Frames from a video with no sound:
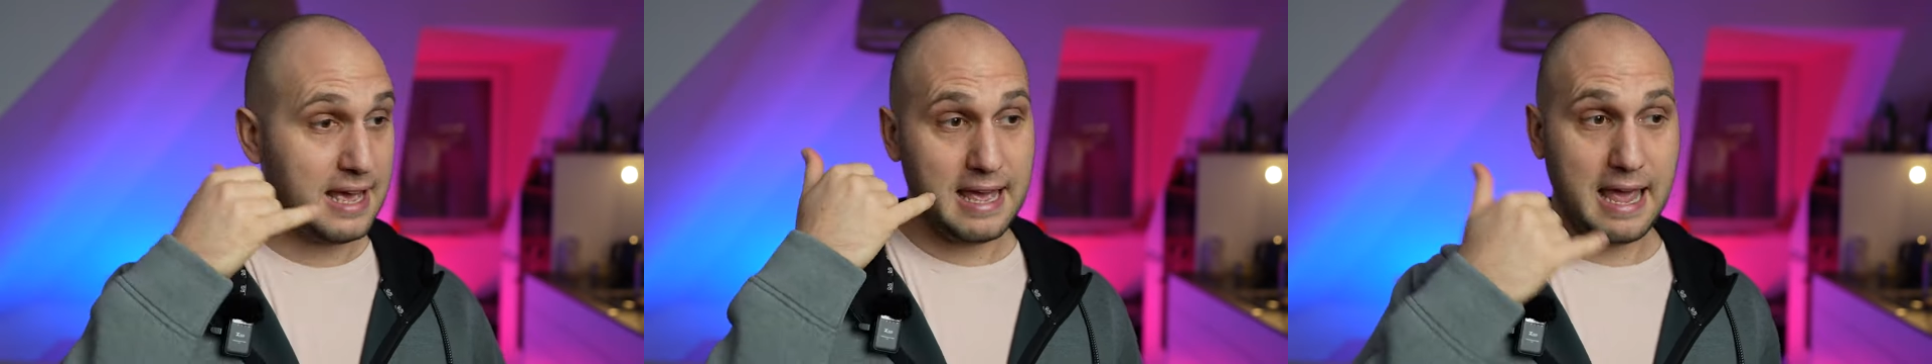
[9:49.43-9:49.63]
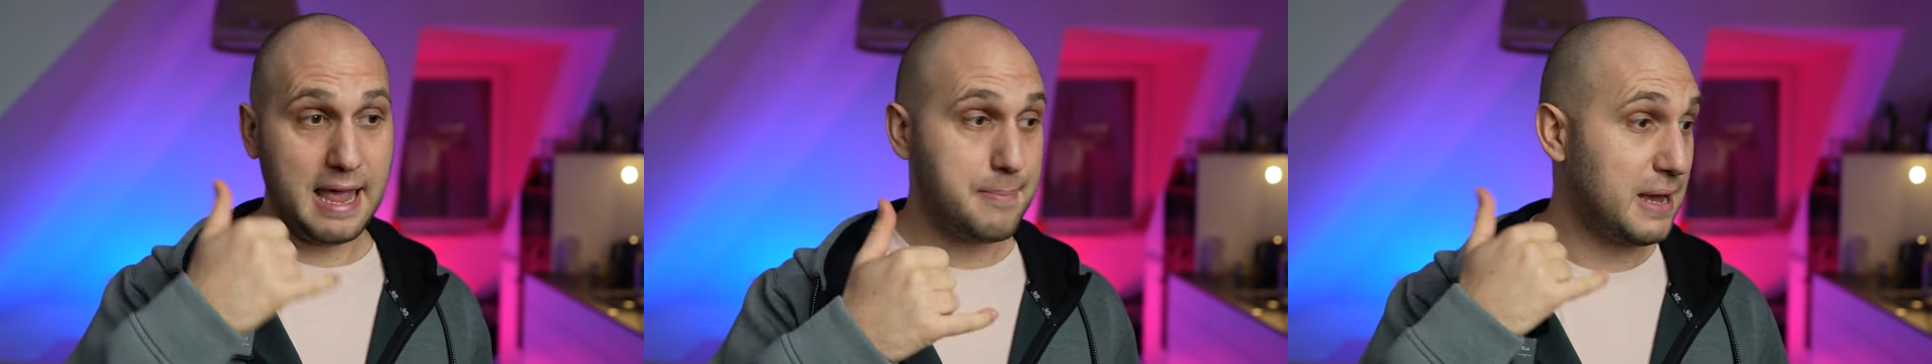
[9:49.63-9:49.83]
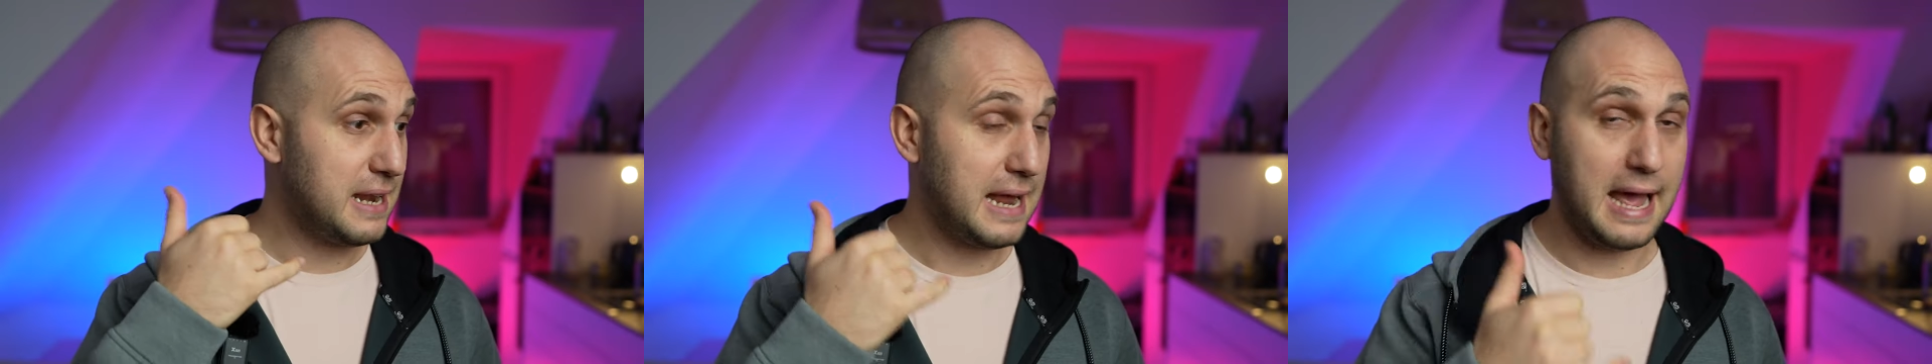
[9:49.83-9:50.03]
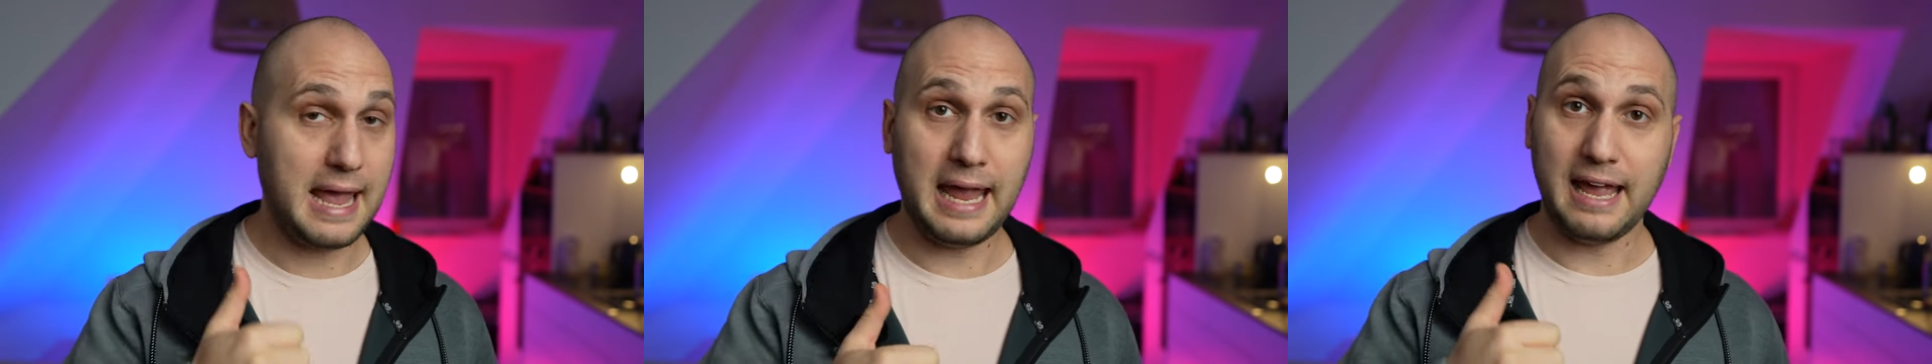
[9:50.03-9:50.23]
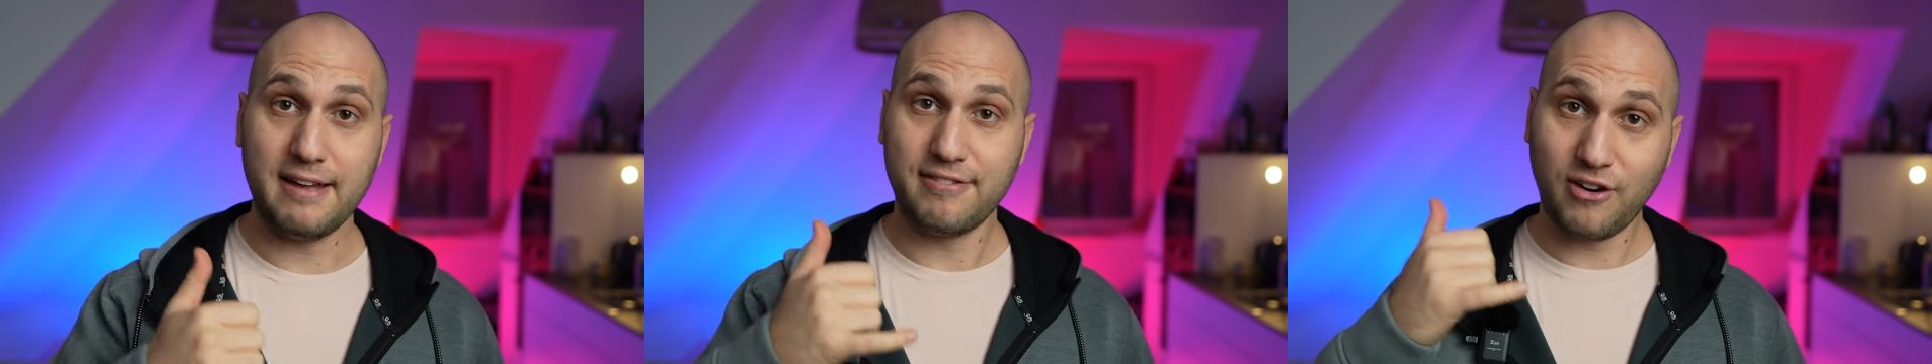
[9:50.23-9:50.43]
hey man, I
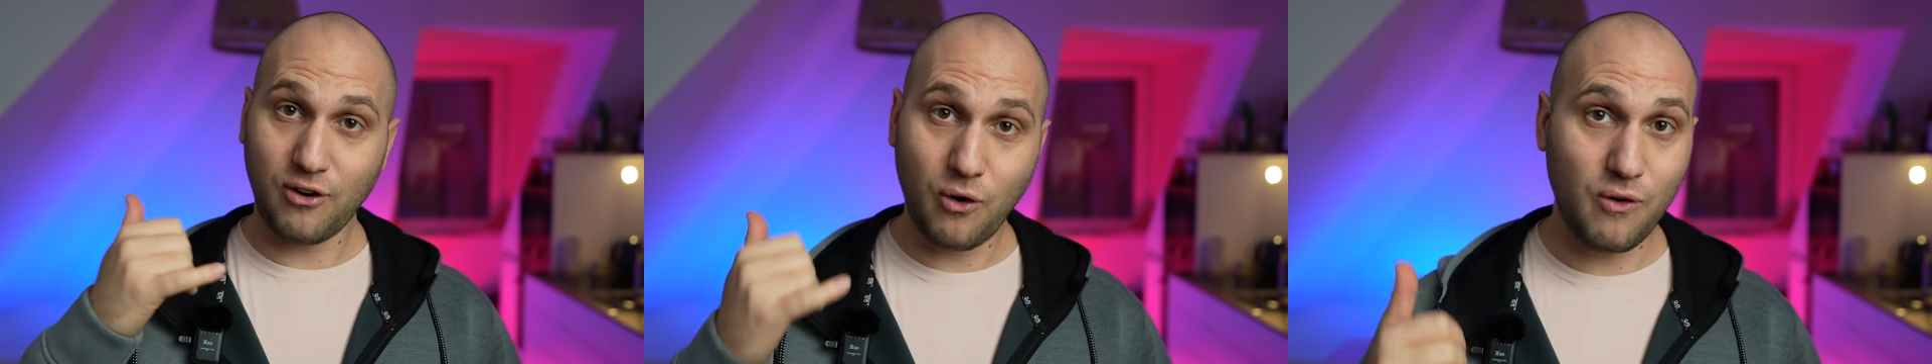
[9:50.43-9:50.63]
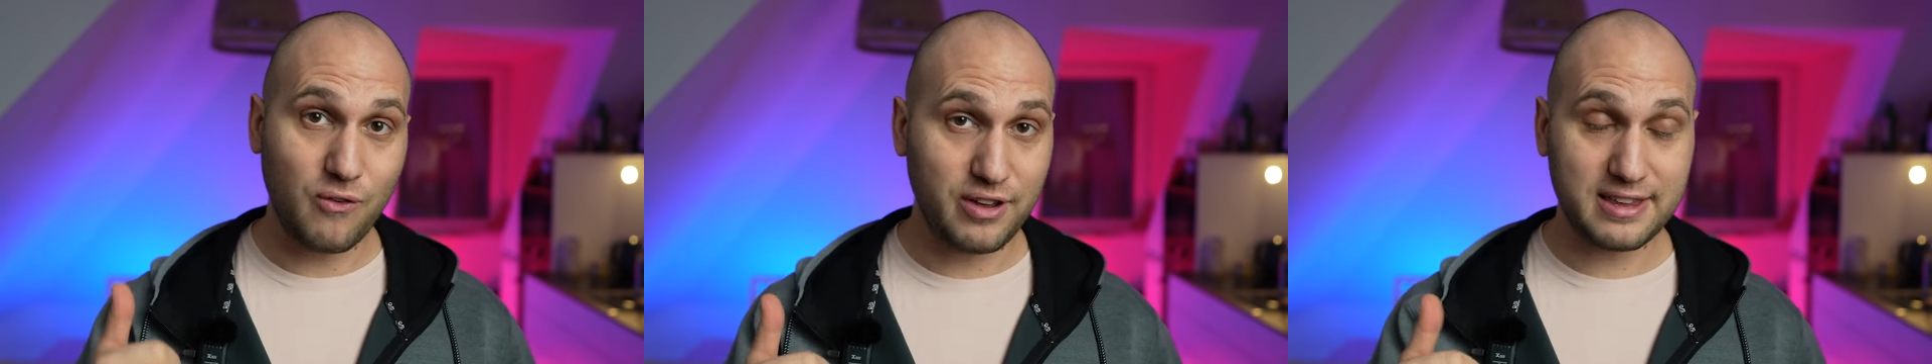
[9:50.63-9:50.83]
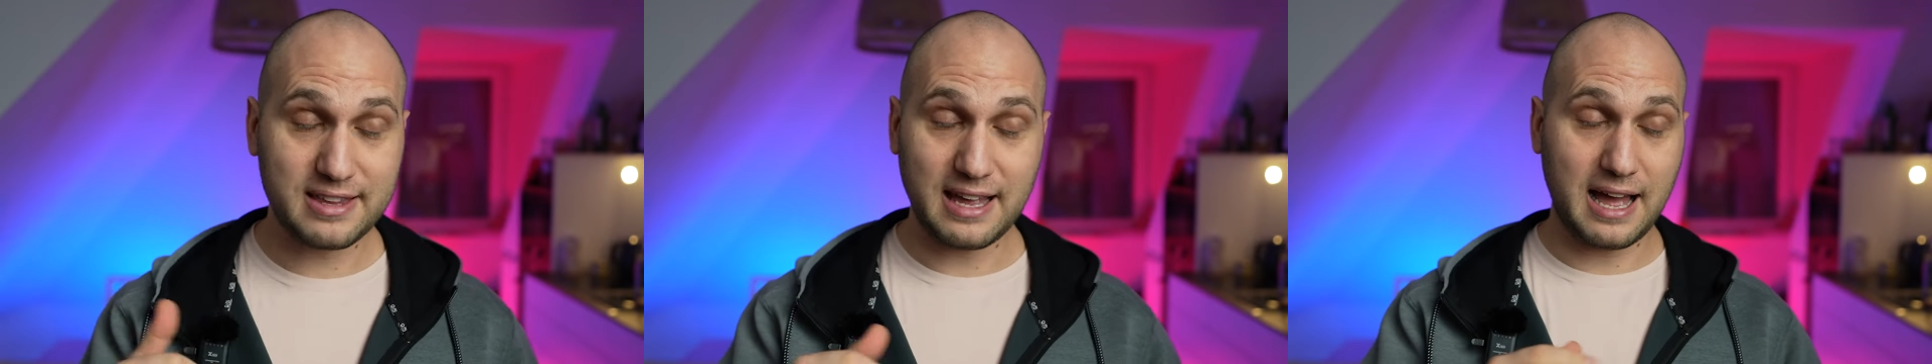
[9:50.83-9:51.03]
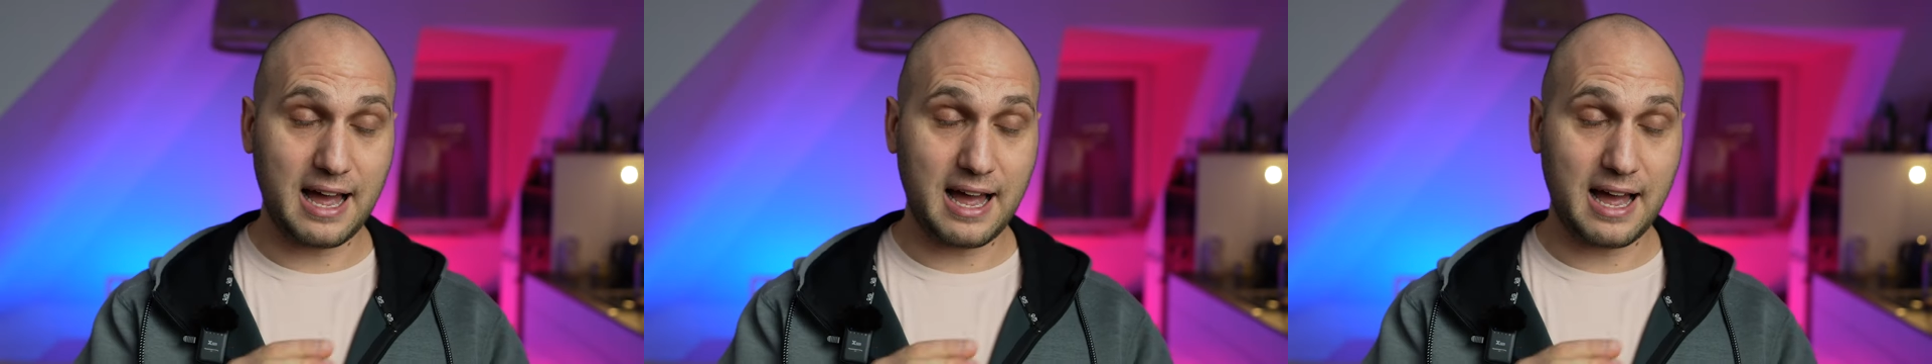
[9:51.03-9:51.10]
have COVID,